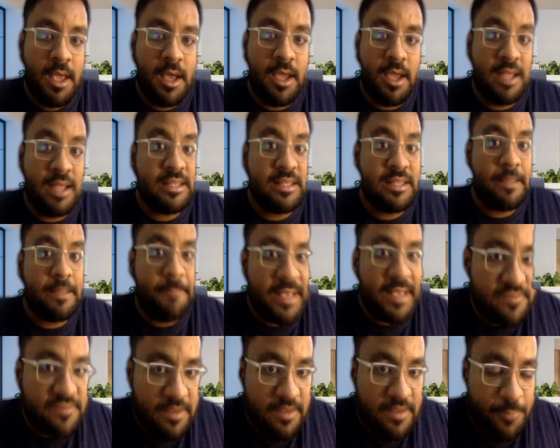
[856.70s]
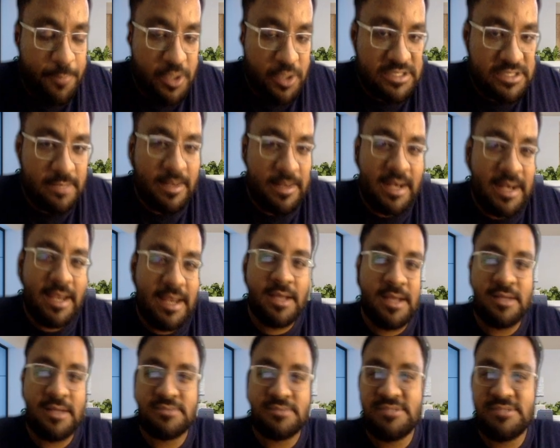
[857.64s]
in the best way possible,
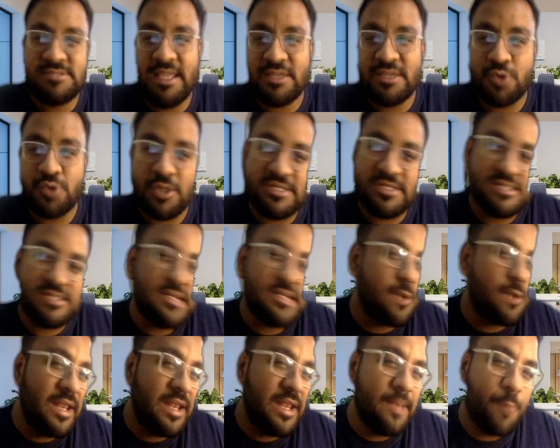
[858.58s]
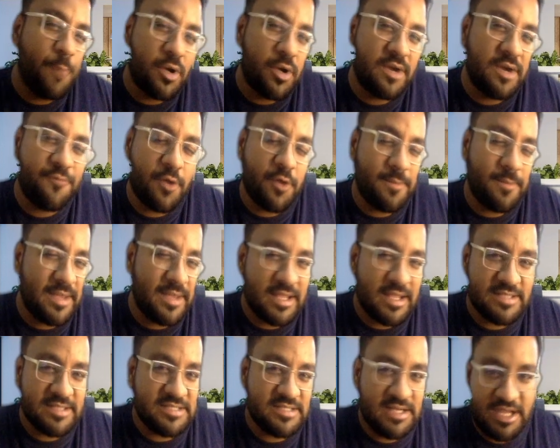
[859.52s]
these questions are very important for my
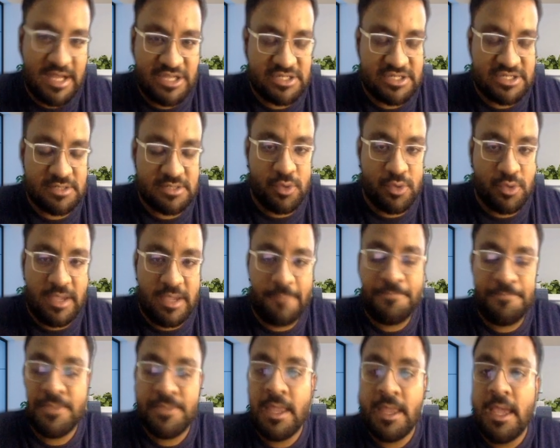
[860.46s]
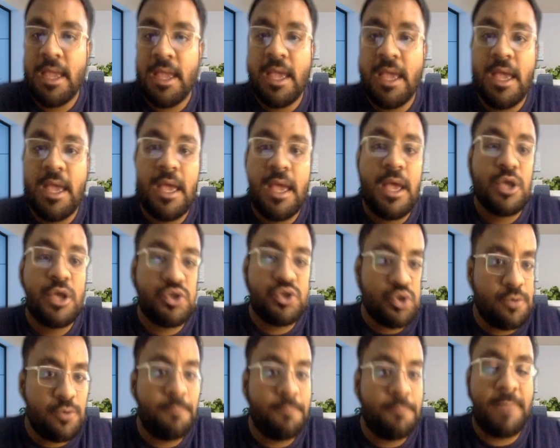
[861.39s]
consultation, okay.
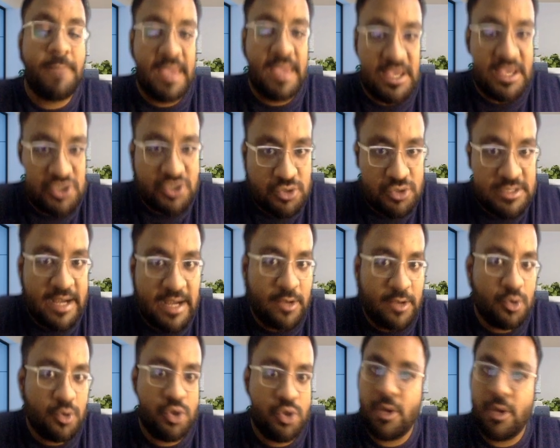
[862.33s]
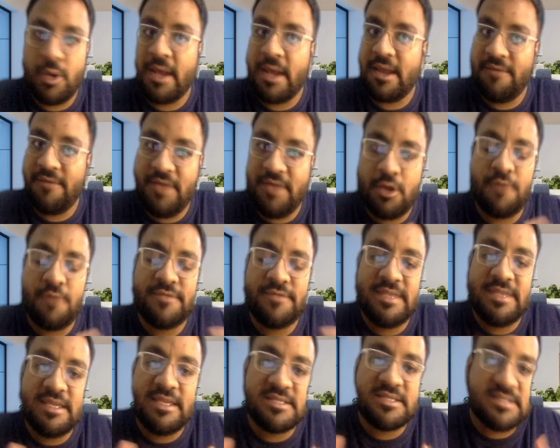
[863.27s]
So make sure that you are aware
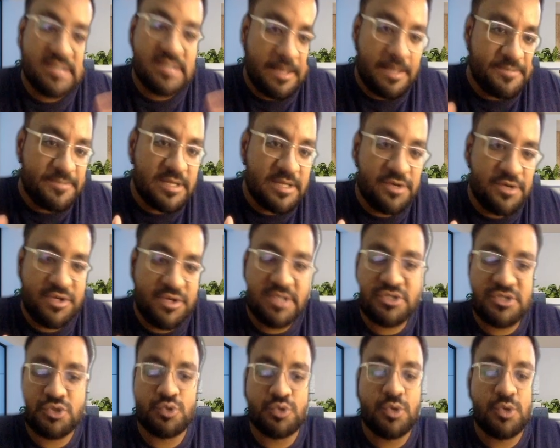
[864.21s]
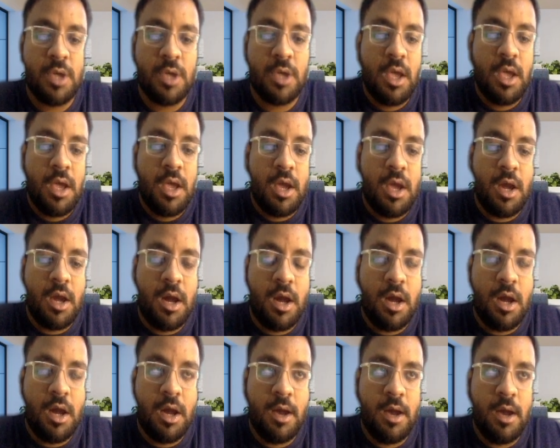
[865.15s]
of these tips and tricks to
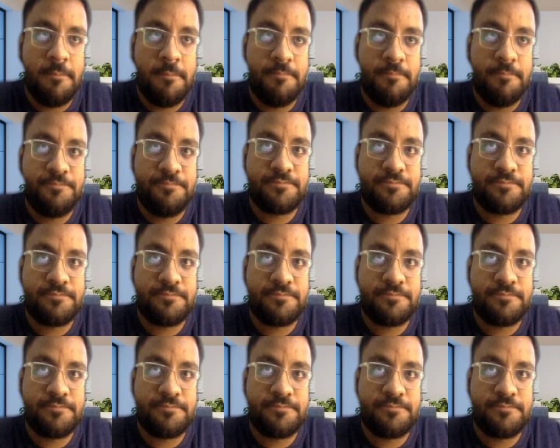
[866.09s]
um,